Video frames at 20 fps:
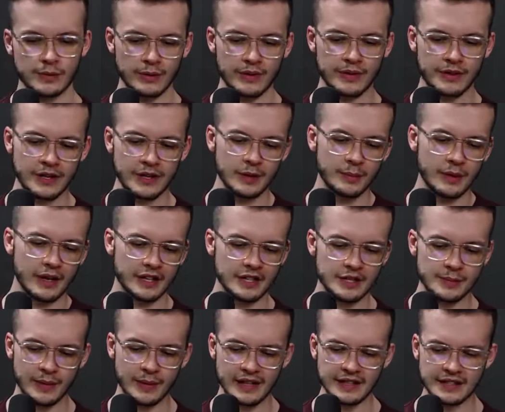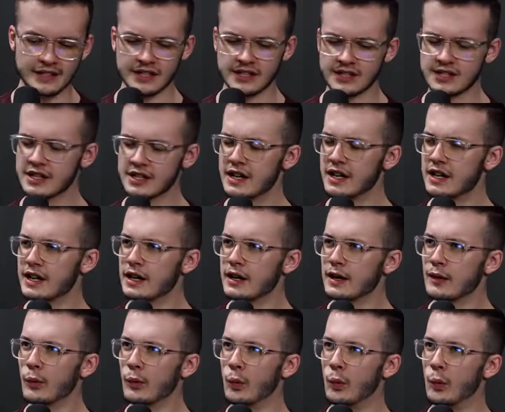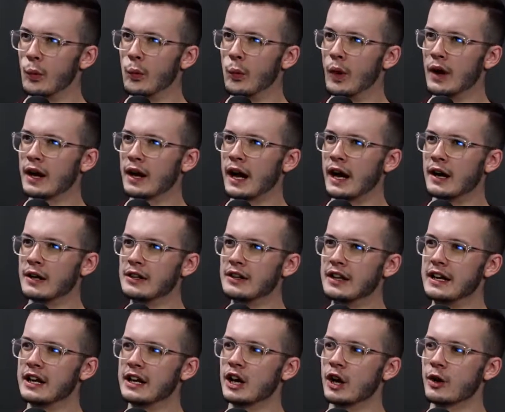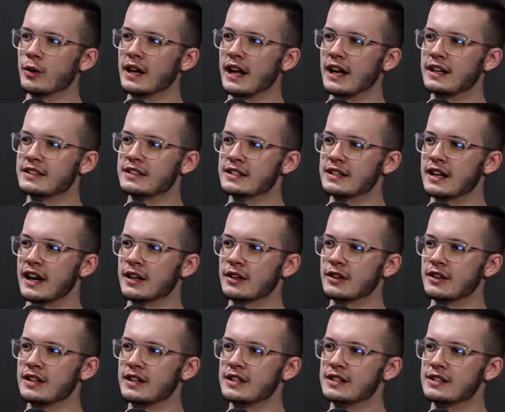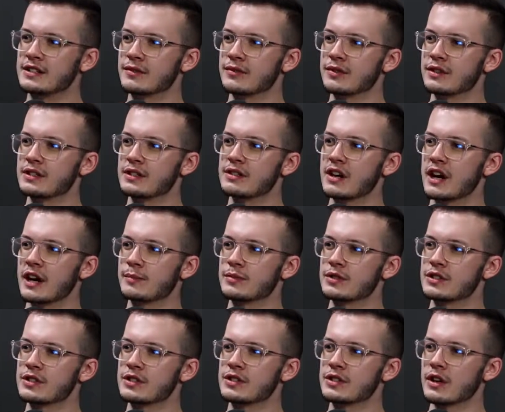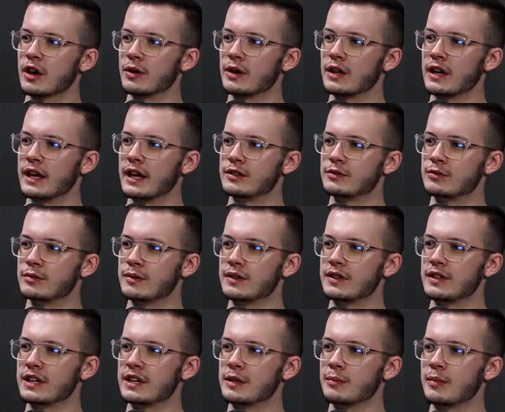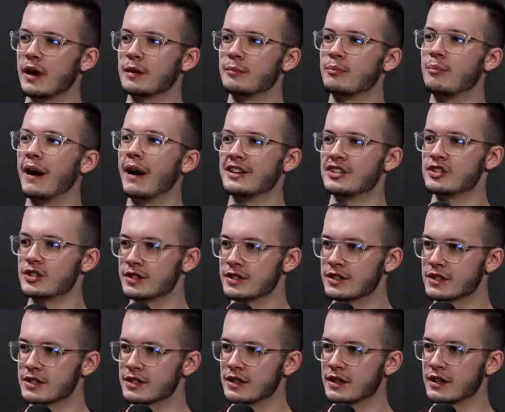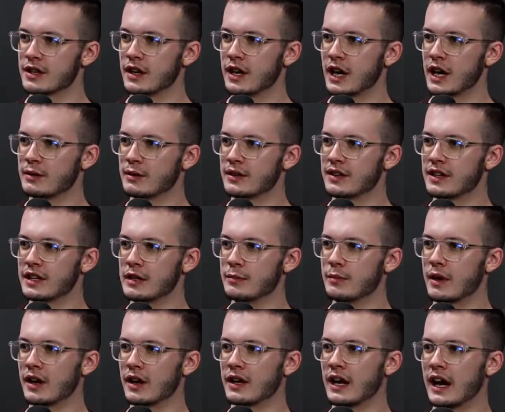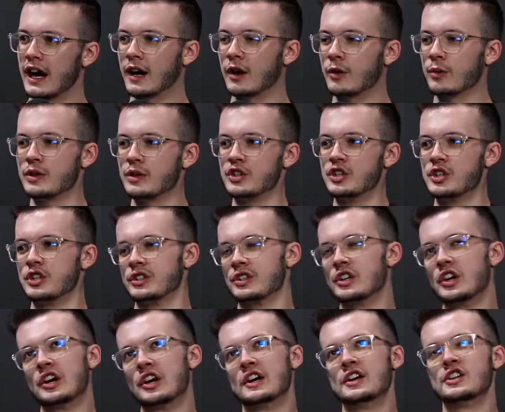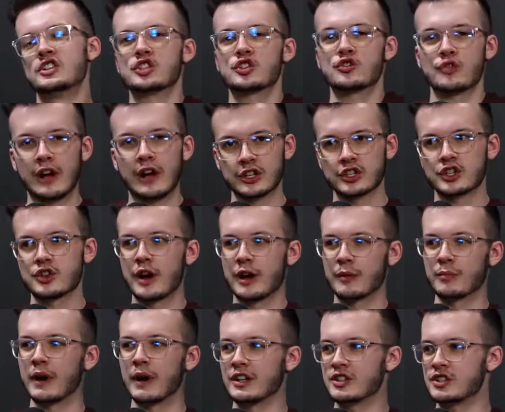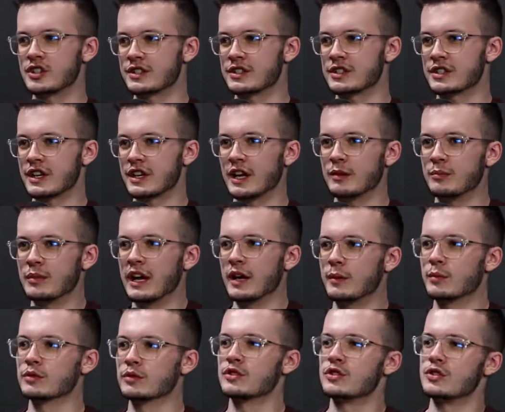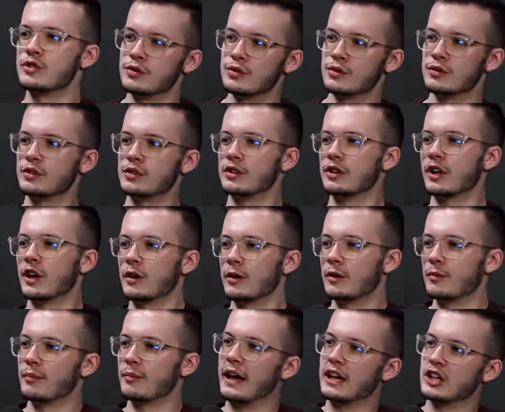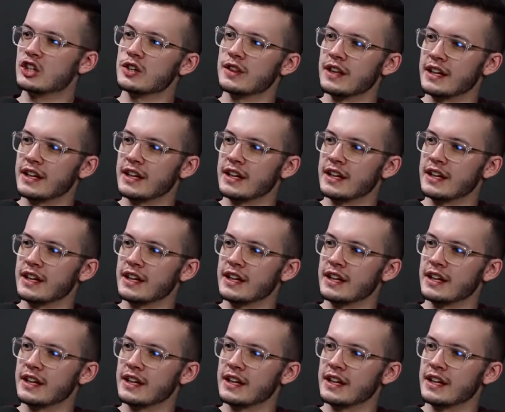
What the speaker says: we think about expenses, how do they correlate, and how do these different types correlate when we think about a budget? When we think about how we should structure our budget and be able to, make sure that